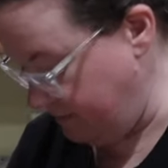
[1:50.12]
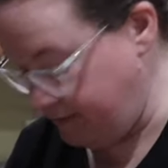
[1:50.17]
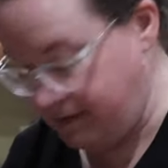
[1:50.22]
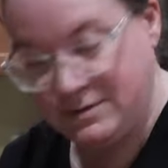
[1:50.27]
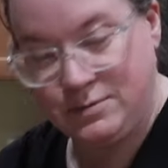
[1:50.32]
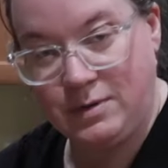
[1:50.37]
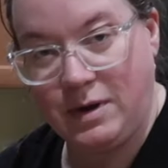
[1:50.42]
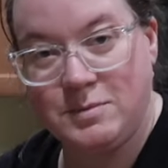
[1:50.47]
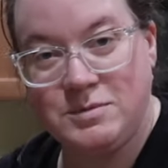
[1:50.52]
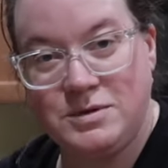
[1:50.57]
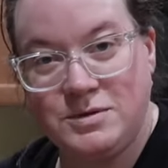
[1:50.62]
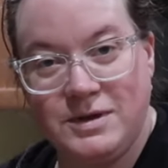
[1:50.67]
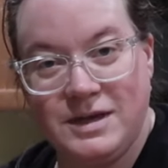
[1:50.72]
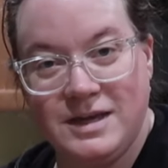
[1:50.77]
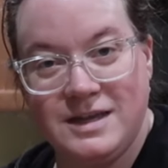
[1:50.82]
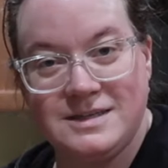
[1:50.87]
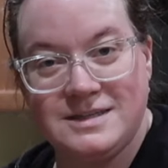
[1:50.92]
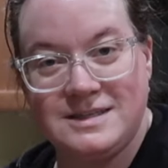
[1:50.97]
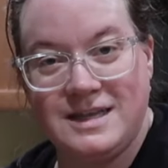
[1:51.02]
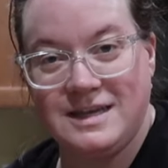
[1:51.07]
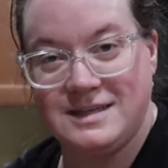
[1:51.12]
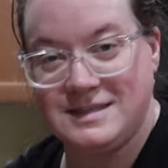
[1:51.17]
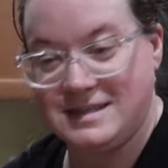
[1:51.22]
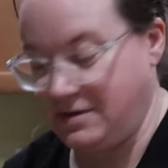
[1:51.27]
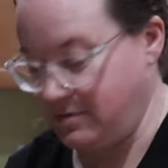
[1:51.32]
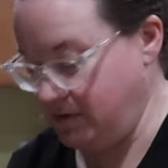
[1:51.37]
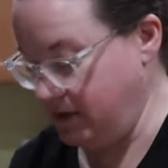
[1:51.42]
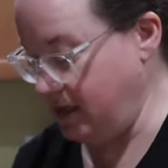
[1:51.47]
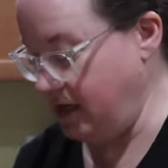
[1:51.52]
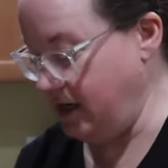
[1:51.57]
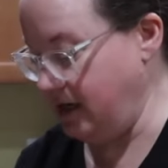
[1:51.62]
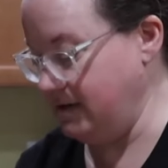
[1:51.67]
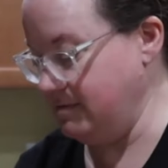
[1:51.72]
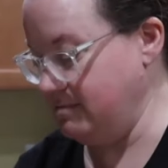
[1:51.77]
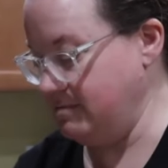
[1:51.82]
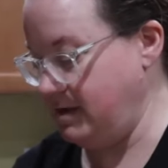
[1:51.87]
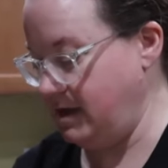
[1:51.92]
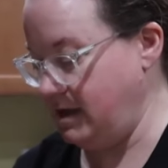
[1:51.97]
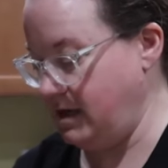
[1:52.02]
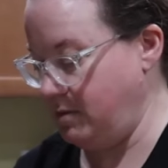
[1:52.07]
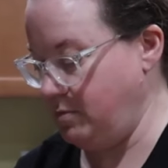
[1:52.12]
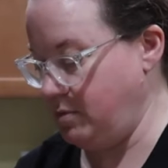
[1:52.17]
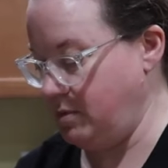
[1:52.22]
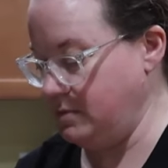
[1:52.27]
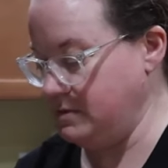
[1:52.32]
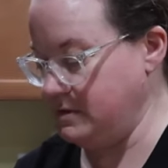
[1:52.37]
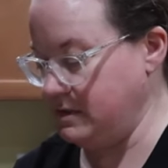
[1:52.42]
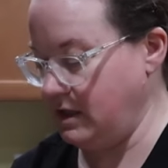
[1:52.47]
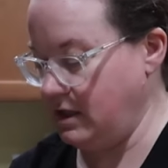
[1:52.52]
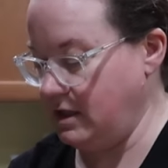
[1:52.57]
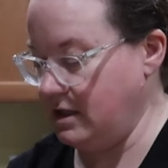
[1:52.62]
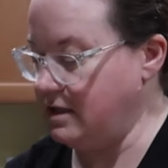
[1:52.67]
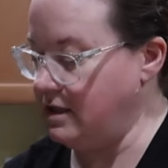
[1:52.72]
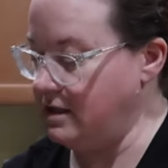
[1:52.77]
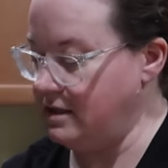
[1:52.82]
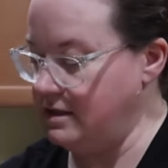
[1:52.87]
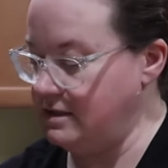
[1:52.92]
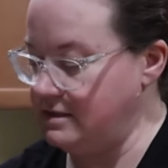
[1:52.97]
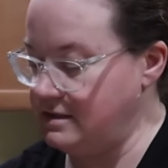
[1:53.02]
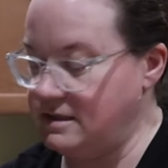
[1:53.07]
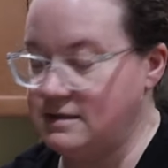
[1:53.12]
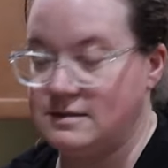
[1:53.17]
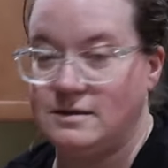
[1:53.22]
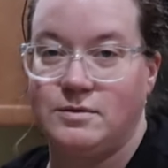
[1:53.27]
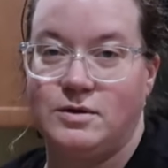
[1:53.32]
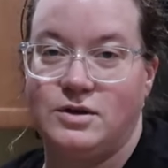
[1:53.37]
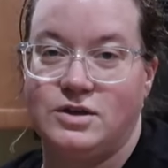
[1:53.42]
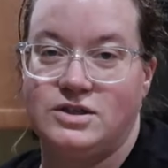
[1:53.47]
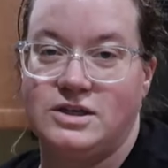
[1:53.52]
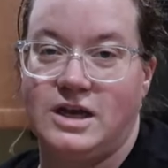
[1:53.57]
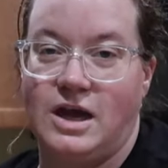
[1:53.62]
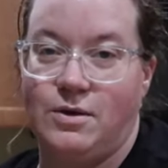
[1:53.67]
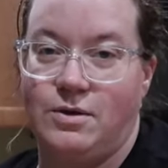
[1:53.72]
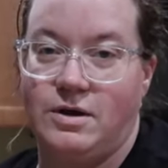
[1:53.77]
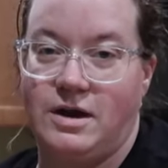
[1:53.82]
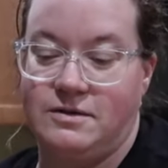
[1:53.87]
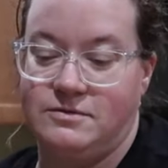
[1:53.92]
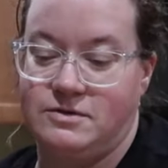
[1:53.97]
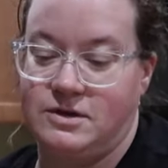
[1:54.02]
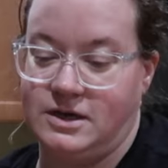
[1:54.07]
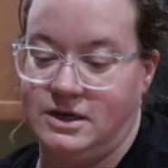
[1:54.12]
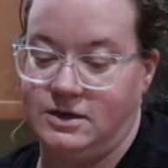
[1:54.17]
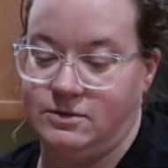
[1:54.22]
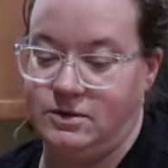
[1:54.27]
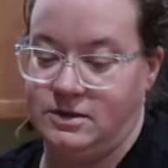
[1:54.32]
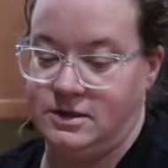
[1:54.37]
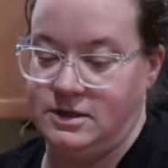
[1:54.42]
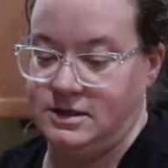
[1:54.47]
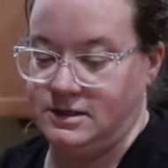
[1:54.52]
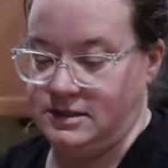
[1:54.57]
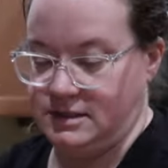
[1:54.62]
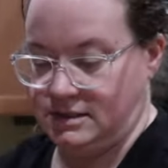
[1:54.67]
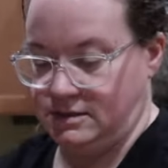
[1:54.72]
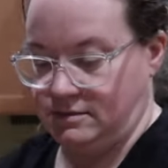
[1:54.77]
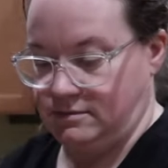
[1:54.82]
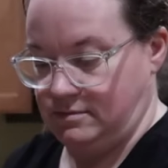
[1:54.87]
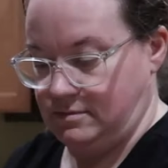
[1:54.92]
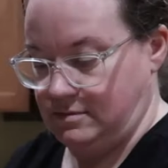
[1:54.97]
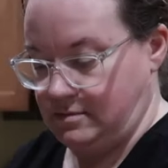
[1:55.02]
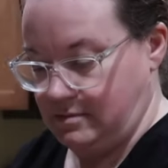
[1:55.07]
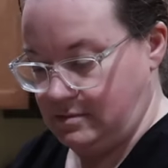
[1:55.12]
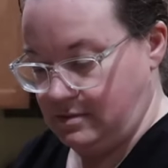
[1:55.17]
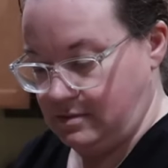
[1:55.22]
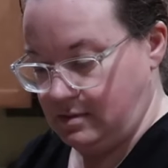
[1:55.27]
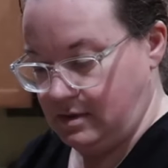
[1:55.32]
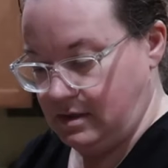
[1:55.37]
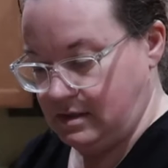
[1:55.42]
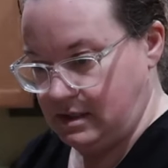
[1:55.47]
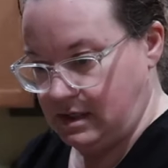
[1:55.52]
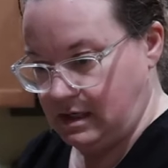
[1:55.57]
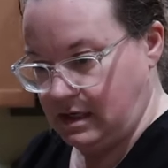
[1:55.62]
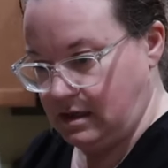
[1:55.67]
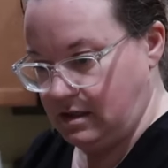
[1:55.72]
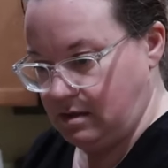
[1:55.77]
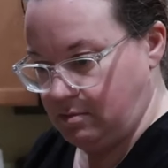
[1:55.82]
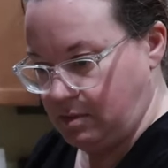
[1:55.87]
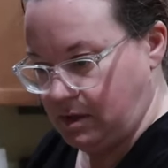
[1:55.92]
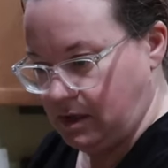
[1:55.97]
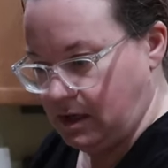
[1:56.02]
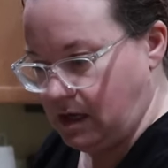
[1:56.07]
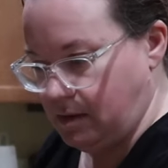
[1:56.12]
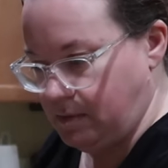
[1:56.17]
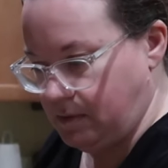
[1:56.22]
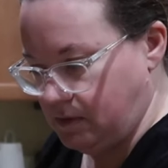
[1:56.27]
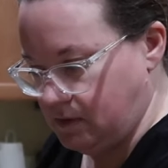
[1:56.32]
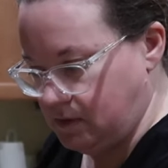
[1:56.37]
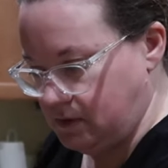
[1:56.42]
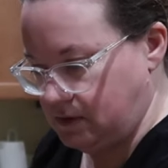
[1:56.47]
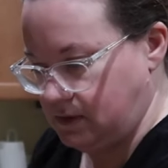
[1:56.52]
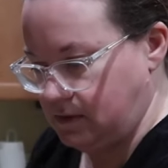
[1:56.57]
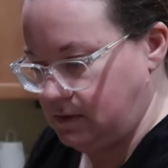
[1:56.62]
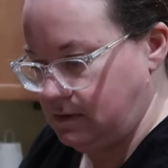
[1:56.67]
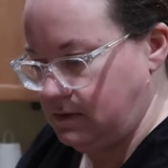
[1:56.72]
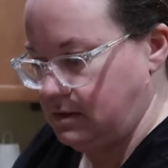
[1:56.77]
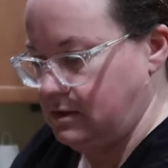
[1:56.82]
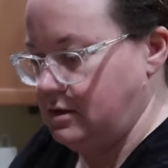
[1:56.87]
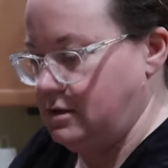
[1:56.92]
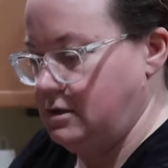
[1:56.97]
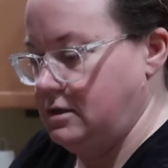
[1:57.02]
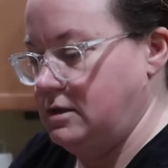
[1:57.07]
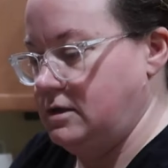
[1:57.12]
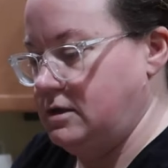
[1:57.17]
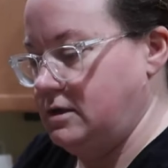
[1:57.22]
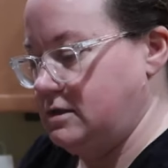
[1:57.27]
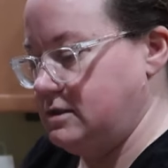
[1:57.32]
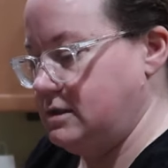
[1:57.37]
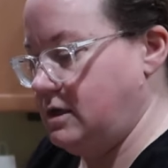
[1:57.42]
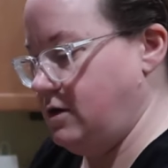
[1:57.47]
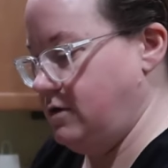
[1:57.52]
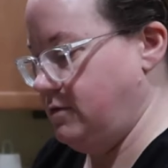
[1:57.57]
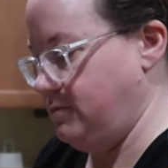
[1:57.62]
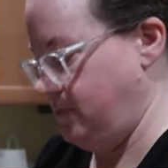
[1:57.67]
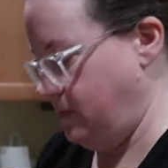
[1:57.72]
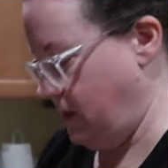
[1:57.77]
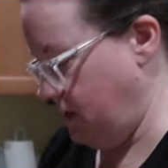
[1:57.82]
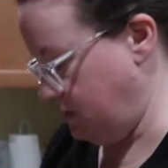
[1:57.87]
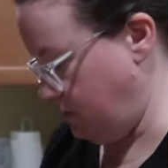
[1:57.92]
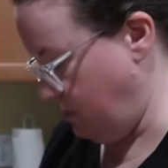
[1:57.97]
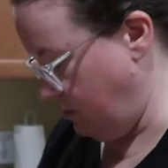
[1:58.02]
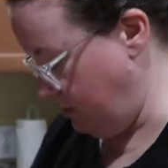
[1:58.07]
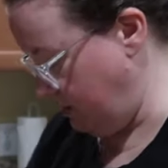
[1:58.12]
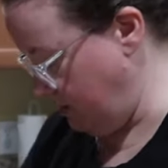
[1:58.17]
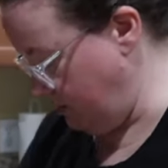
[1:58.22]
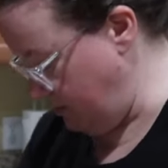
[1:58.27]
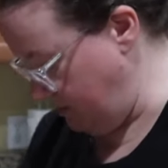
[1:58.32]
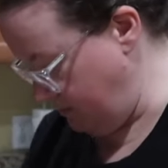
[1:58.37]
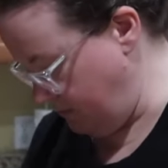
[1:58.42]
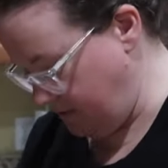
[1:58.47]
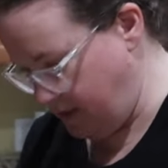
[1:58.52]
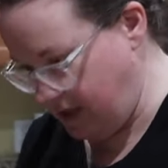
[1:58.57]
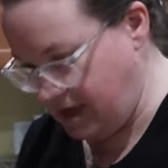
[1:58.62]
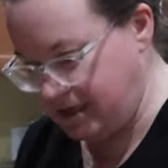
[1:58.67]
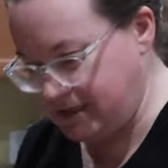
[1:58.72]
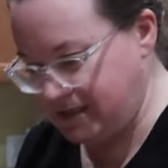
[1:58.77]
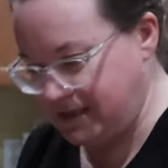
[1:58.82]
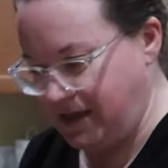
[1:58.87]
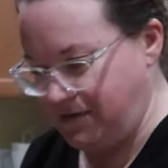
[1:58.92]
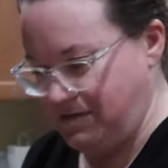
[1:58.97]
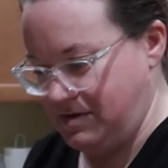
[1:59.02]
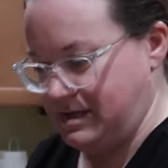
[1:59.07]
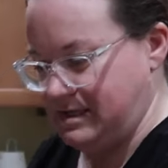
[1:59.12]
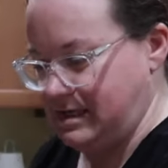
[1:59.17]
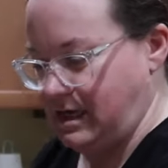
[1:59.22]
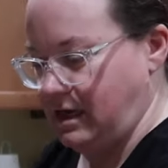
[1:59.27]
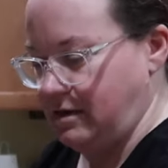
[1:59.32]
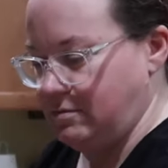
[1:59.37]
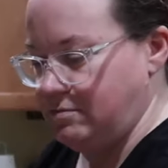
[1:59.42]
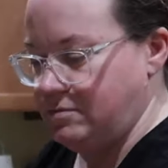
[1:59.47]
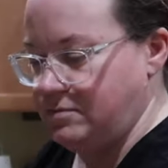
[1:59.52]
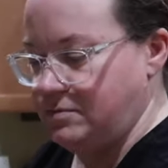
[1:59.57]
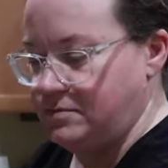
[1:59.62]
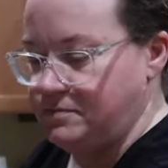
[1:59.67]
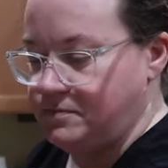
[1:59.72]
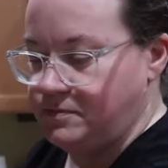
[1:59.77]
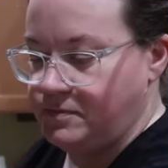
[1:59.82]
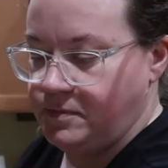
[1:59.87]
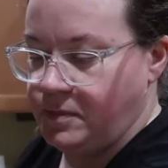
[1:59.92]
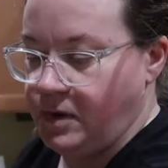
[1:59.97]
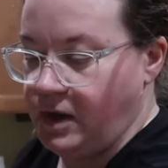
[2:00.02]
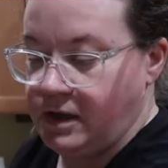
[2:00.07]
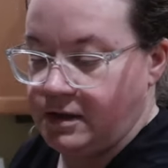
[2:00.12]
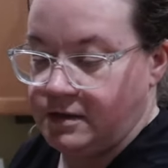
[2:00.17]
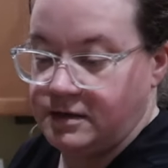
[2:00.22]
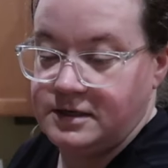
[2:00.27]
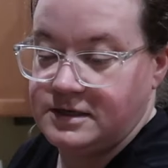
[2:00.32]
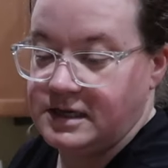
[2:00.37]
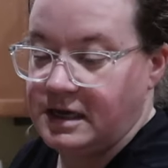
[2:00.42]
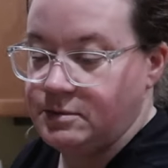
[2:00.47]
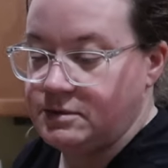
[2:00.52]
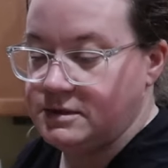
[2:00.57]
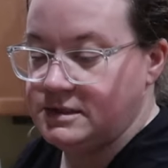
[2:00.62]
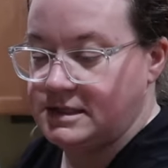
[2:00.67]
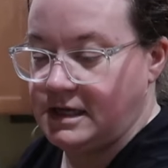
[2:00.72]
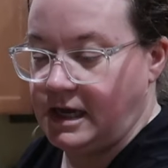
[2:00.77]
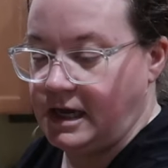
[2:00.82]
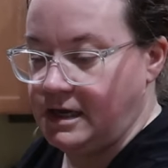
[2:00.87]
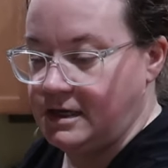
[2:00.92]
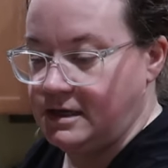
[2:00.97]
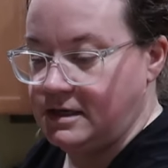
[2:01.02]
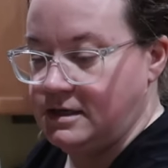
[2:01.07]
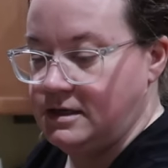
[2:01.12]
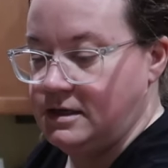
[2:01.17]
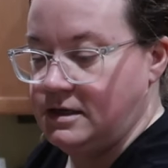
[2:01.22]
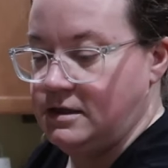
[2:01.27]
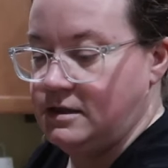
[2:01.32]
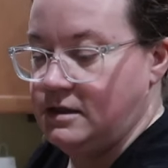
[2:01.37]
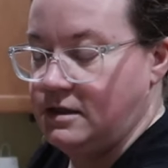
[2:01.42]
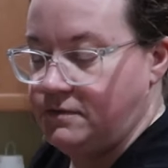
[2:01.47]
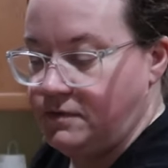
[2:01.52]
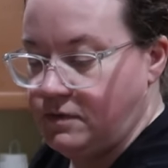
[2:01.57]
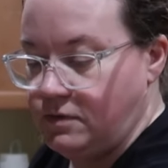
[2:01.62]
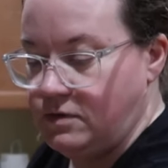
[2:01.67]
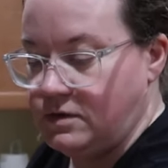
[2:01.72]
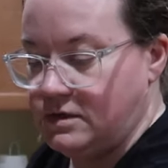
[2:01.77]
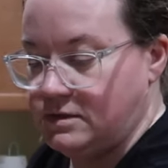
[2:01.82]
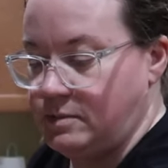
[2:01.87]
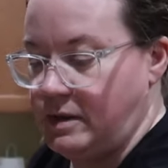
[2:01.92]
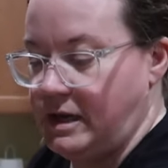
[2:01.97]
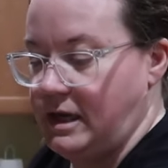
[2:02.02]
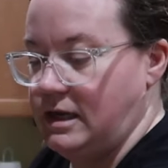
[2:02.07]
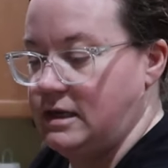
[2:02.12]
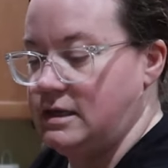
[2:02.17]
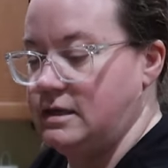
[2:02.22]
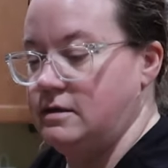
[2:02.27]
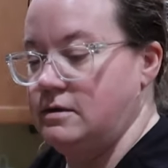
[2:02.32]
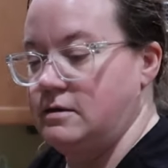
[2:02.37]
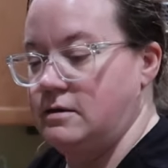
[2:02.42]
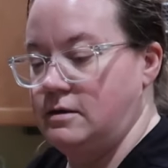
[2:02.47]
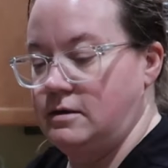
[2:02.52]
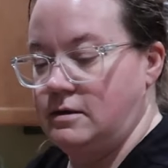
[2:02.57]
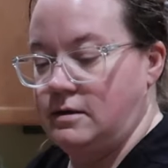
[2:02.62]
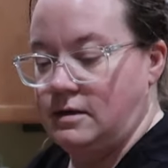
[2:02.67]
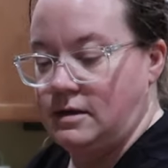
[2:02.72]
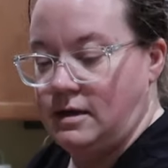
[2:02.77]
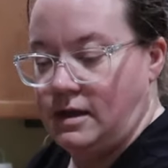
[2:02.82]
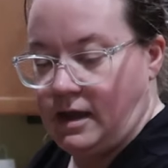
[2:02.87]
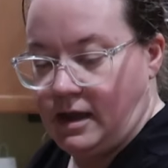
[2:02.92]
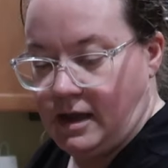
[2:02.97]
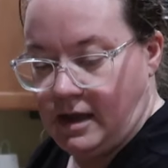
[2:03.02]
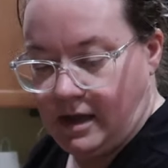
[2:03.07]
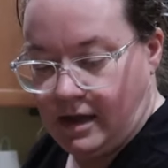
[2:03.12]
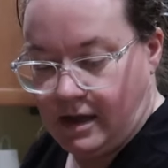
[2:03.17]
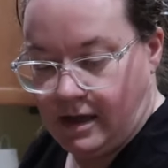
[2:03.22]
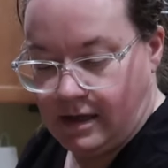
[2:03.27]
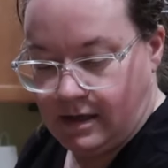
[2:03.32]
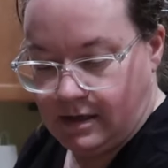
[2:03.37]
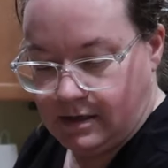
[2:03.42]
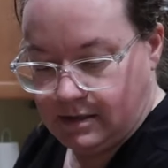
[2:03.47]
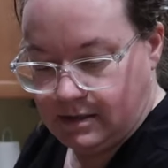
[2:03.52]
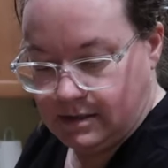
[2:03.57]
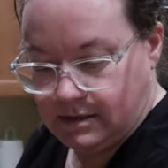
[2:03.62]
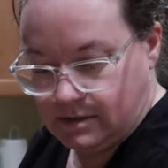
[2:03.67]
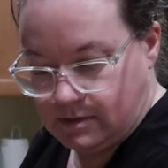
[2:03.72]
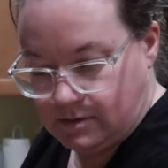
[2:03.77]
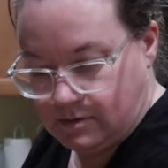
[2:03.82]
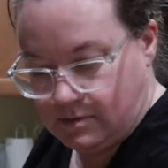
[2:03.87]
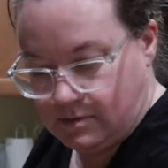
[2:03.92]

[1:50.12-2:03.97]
that's what I'm doing, and it's Thanksgiving Day. And I purposely look like this because I'm going to shower after I do all this. I'm going to take out the big apples. So that's what we're doing for Thanksgiving Day. But the table's set, the food is made, and